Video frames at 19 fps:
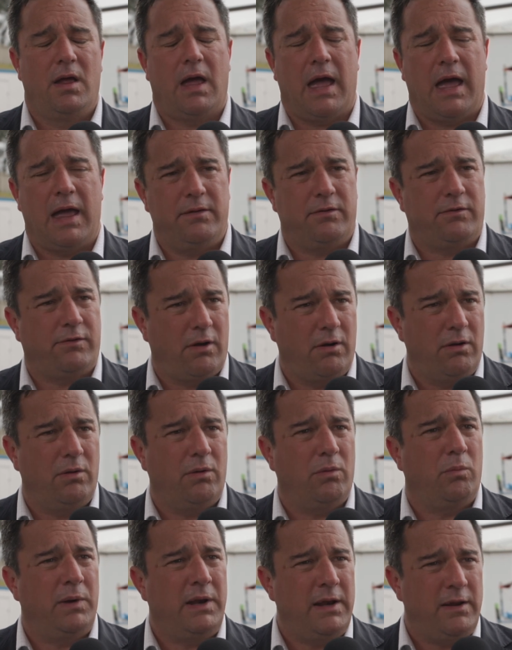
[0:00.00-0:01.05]
And
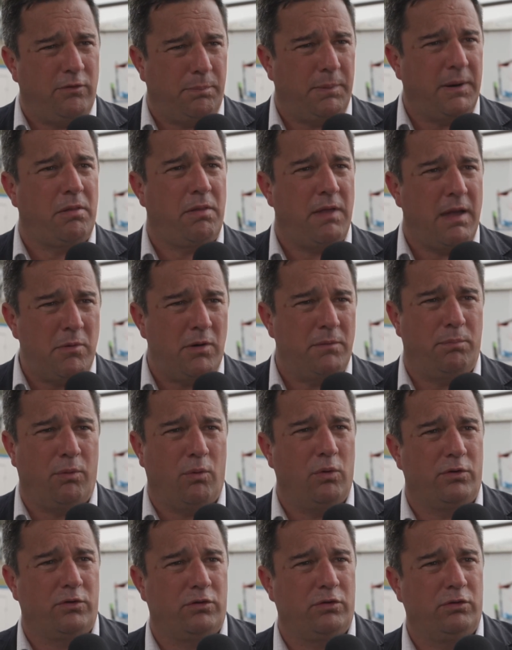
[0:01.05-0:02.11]
so we need to bring them on
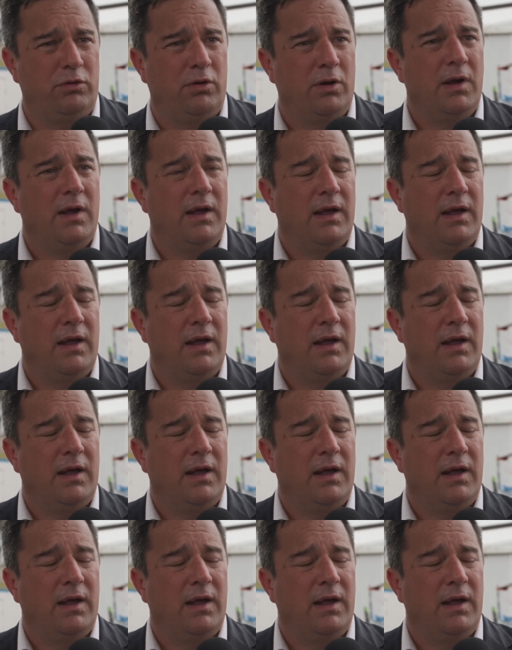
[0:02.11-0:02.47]
board to